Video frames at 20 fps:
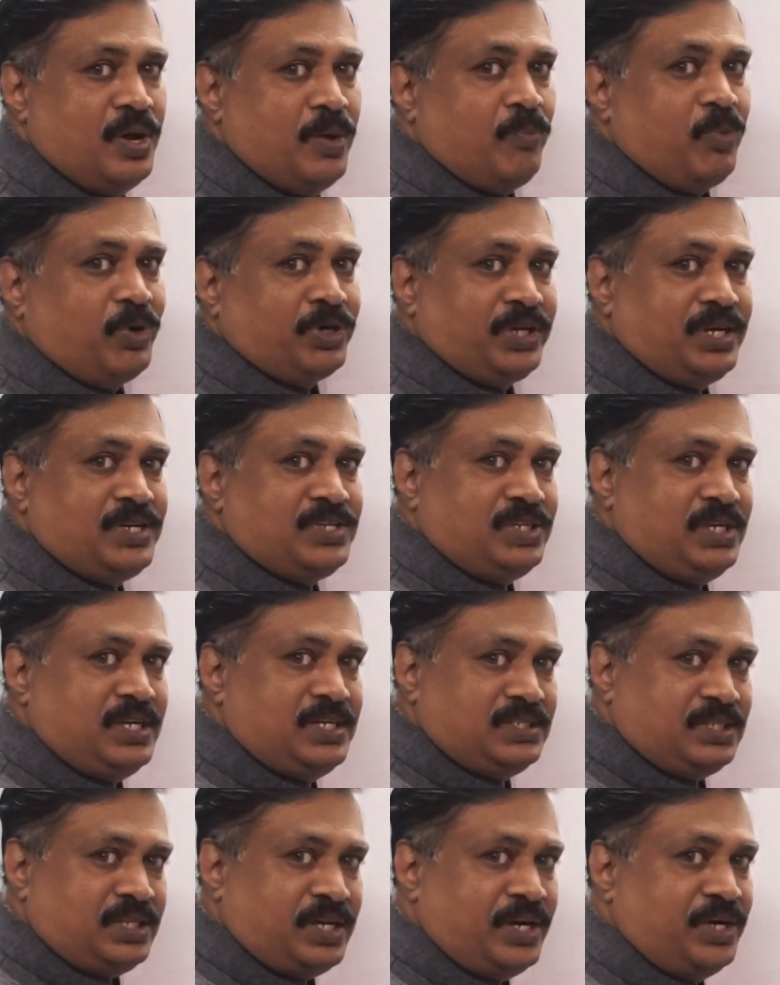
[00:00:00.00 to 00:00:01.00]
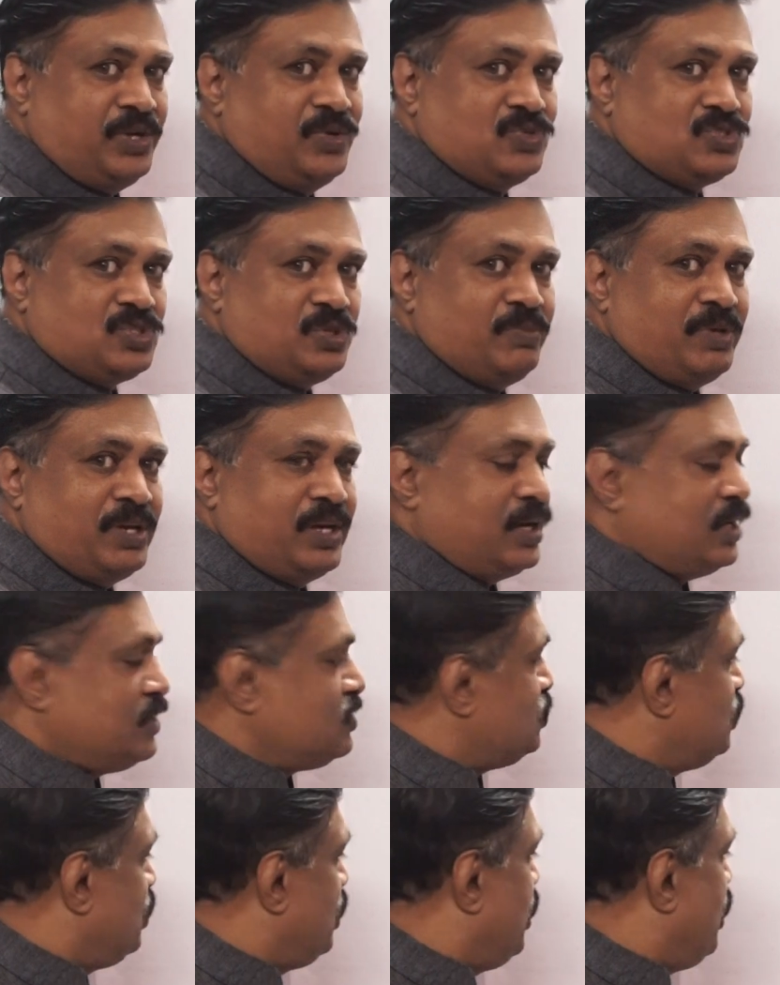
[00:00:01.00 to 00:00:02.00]
Potential is reduced
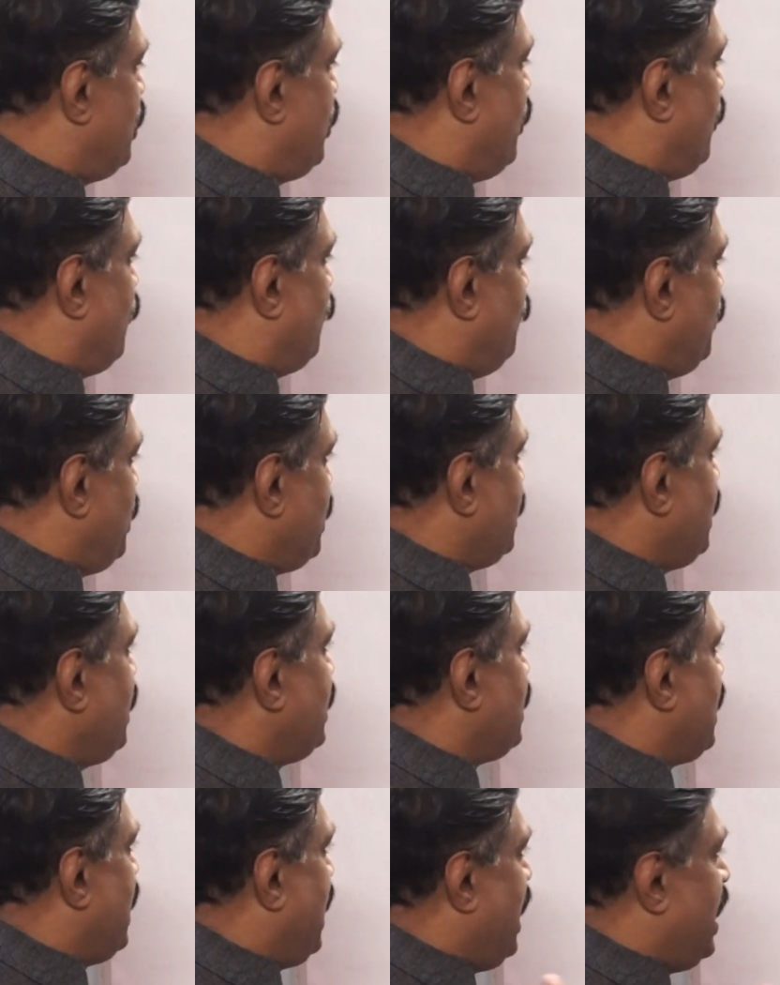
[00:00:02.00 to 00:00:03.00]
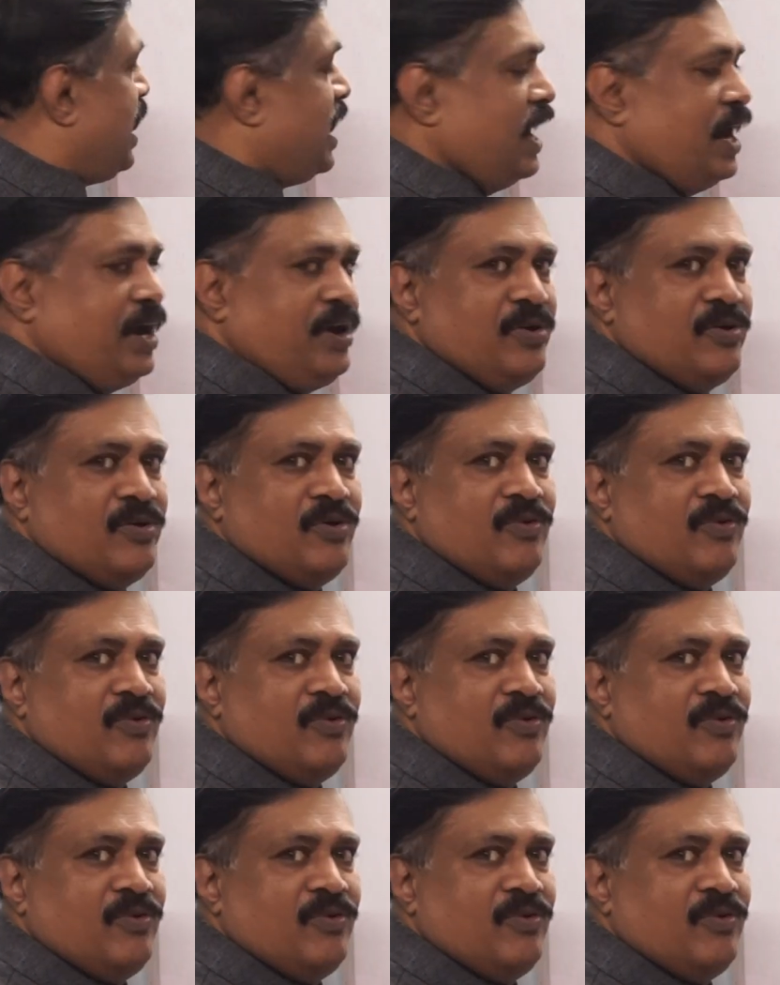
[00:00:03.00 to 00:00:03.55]
means we can add